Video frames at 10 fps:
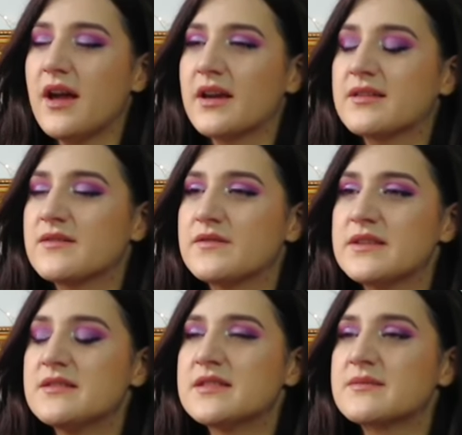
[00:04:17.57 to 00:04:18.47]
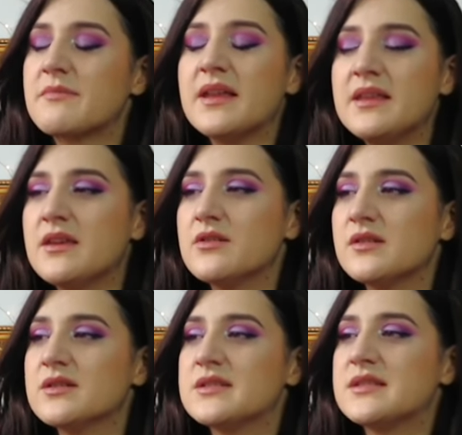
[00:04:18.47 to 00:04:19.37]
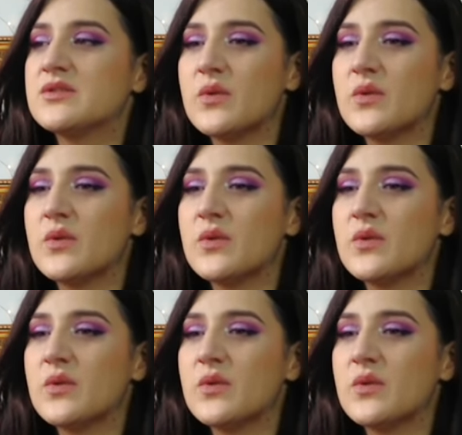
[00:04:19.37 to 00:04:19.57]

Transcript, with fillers: like since many years, the